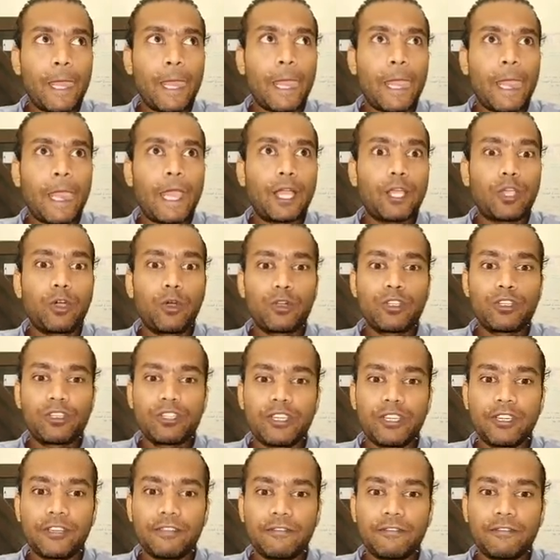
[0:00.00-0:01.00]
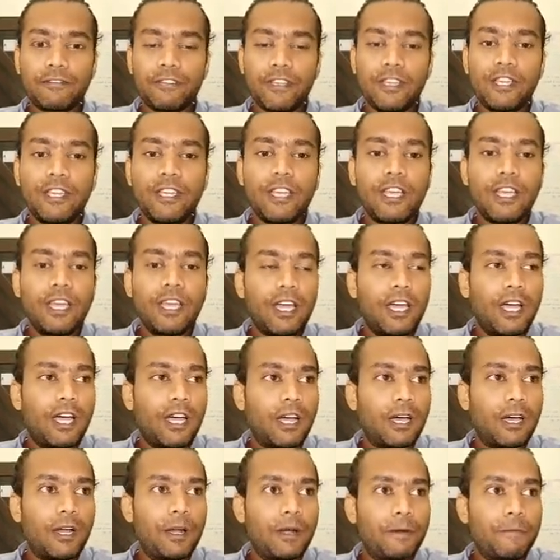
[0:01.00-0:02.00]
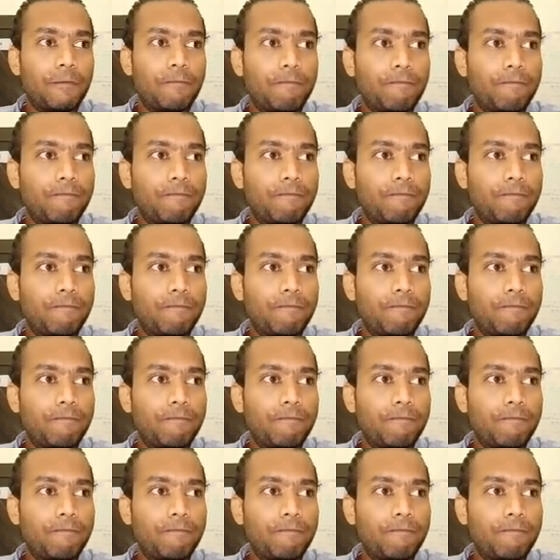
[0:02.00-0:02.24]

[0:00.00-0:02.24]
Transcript: Code Chef, or